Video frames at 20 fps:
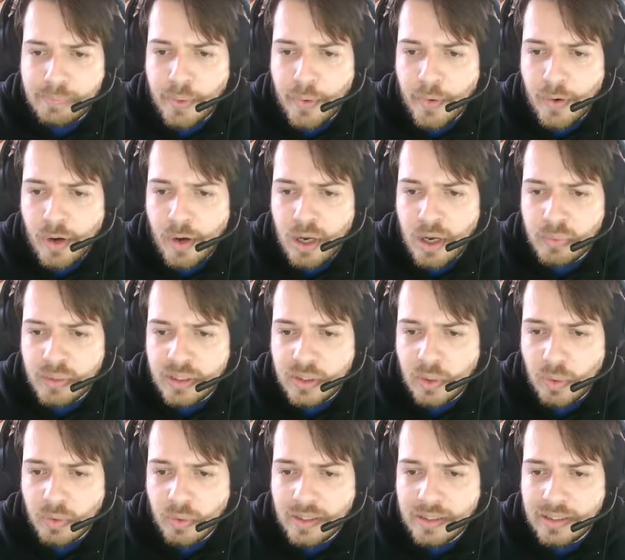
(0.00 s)
Perl, we
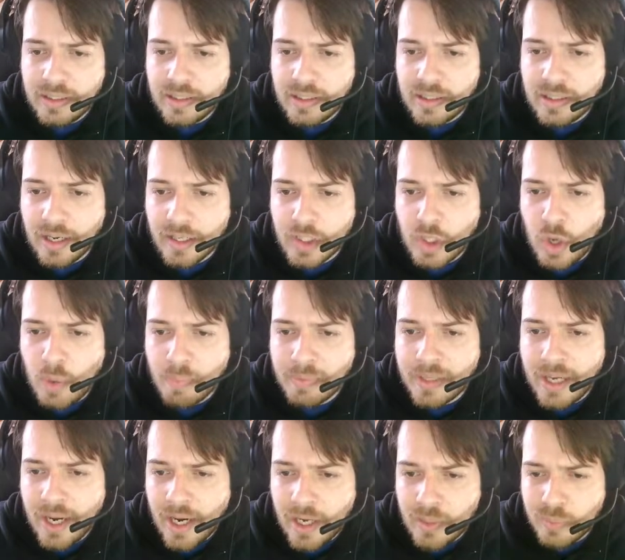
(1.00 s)
don't need
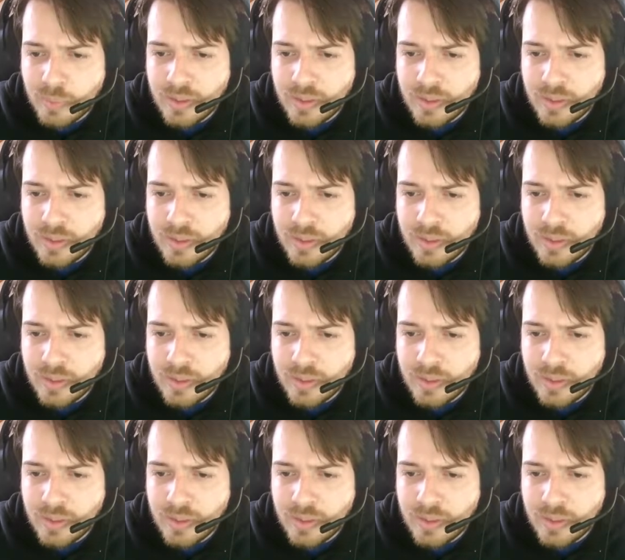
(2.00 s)
Tomcat,